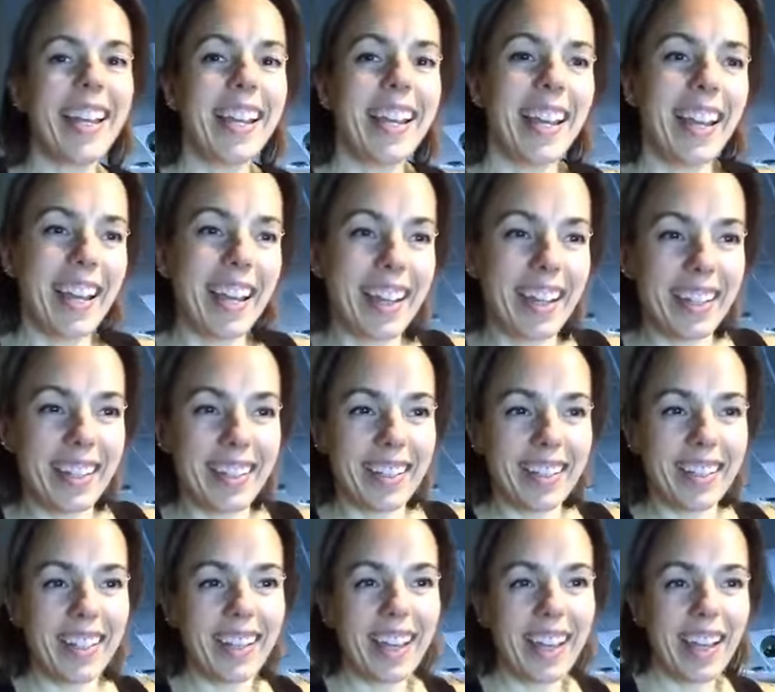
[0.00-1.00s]

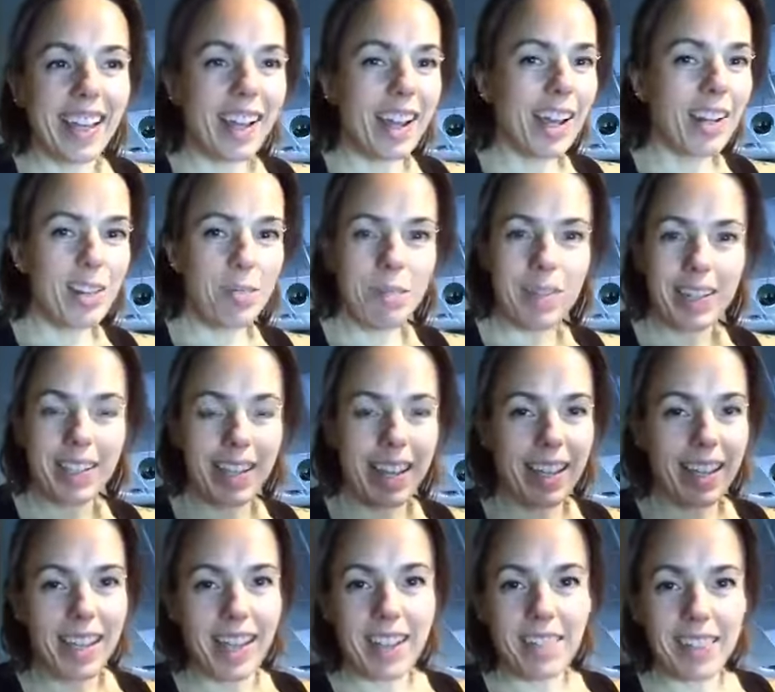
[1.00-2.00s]
And
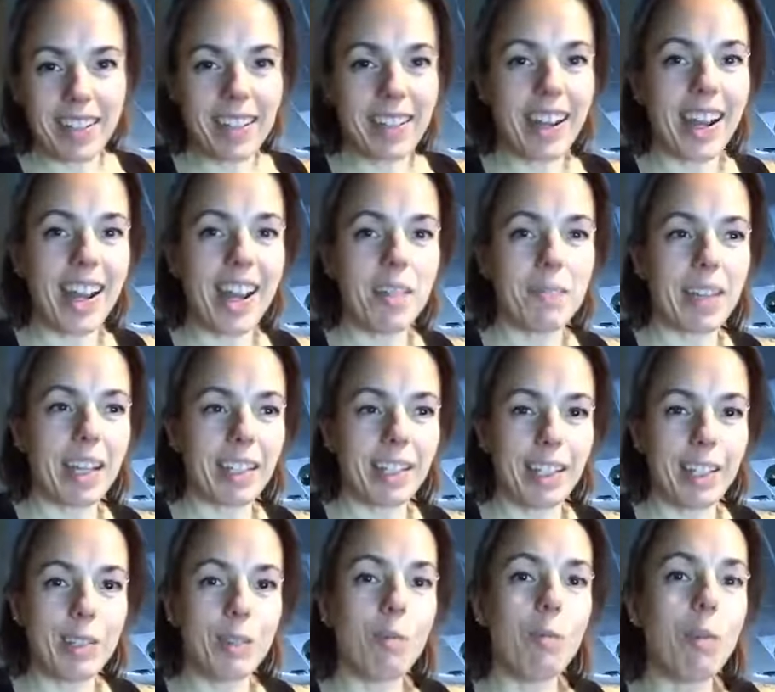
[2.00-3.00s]
100% every time, at
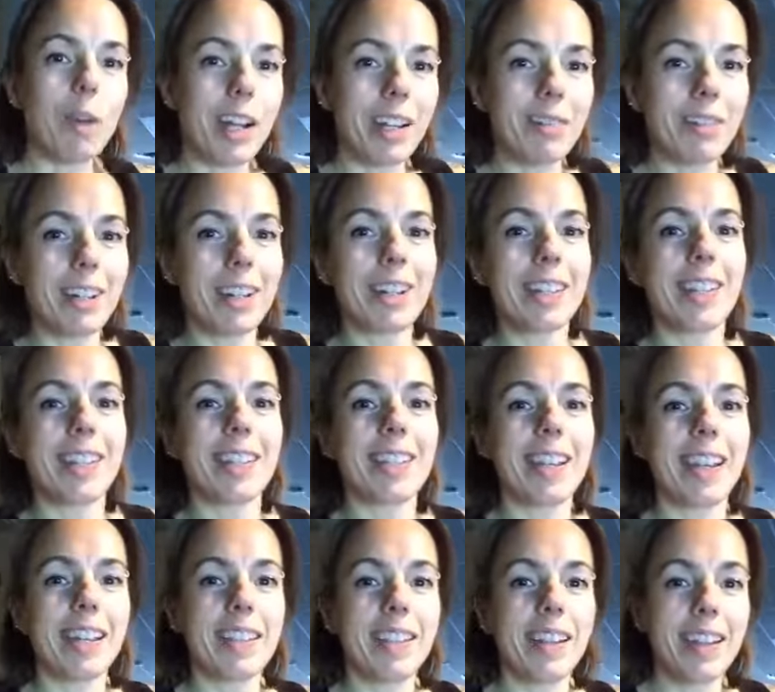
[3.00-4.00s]
least one person
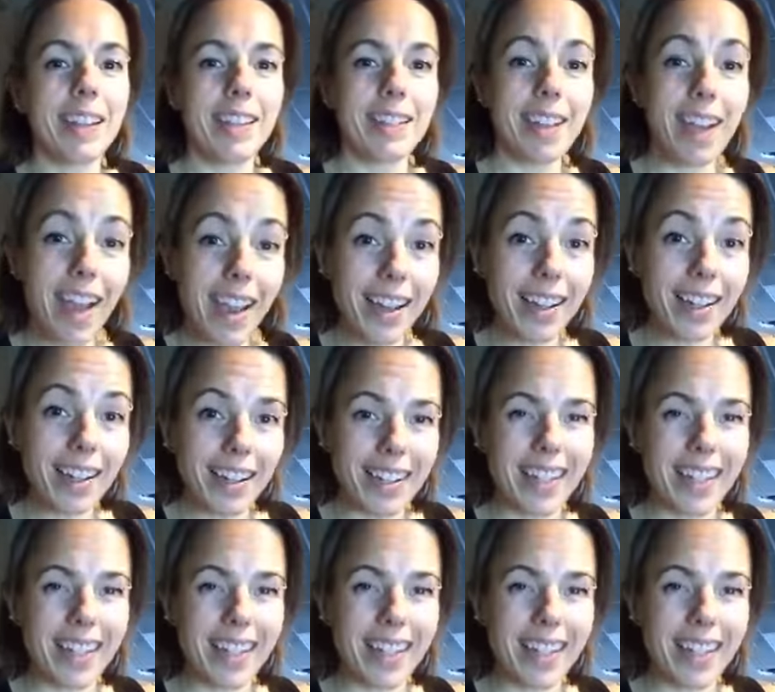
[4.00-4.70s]
says, tired.